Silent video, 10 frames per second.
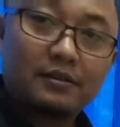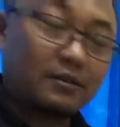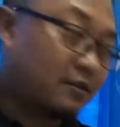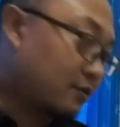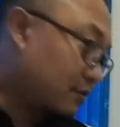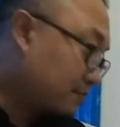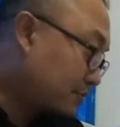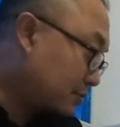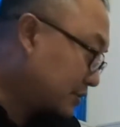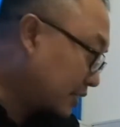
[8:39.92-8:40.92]
or
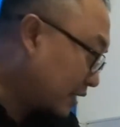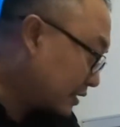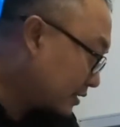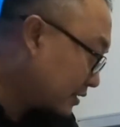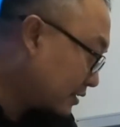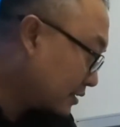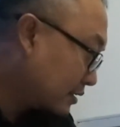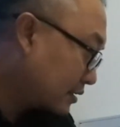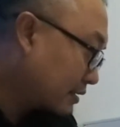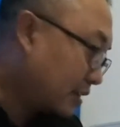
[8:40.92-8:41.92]
process
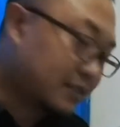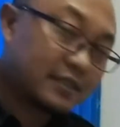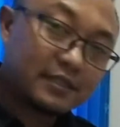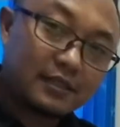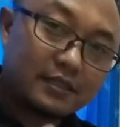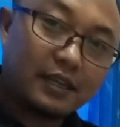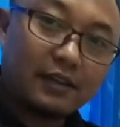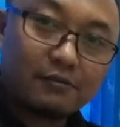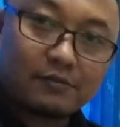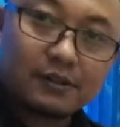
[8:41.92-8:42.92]
as a
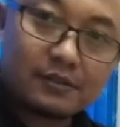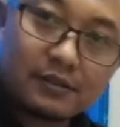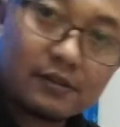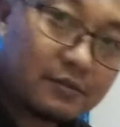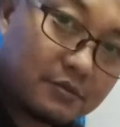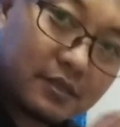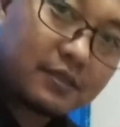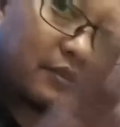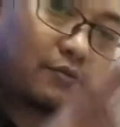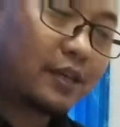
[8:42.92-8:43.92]
single word.
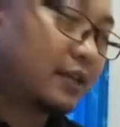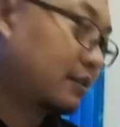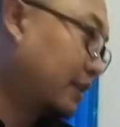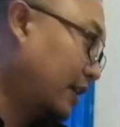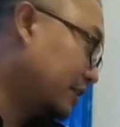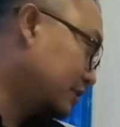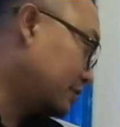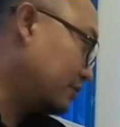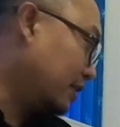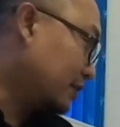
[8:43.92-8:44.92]
We can
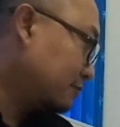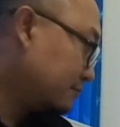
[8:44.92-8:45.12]
exclude it.